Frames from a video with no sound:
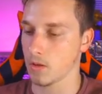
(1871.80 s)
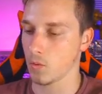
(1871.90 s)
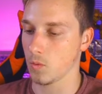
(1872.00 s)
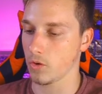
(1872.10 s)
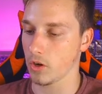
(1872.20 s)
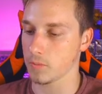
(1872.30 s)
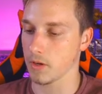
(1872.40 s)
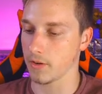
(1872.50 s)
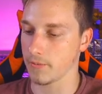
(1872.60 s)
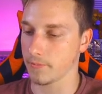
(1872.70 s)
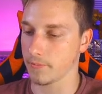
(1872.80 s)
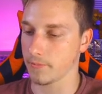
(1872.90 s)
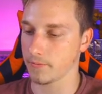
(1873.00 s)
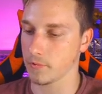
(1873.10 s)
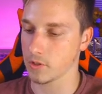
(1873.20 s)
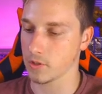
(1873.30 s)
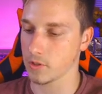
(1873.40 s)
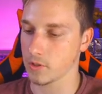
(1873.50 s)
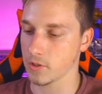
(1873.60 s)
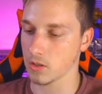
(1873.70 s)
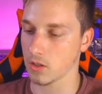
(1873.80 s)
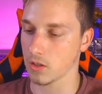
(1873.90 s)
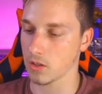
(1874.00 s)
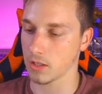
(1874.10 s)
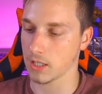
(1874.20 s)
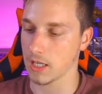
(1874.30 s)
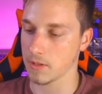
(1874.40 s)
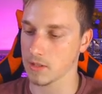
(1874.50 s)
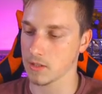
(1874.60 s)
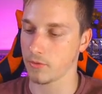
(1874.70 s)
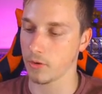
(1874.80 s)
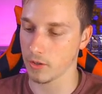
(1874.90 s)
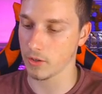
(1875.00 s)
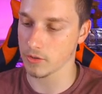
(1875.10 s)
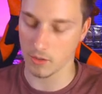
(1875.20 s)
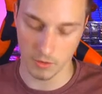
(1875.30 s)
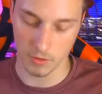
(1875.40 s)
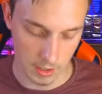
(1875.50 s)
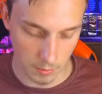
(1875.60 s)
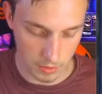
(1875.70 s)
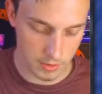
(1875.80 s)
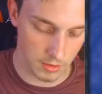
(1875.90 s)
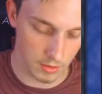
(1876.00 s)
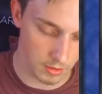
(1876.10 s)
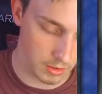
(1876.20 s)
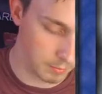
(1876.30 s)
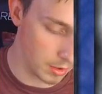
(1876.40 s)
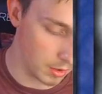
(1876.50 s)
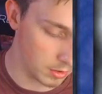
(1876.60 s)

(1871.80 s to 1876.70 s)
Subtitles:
War Rock Spirit. So just, I'm going to keep his foils. I don't think he wants the bulk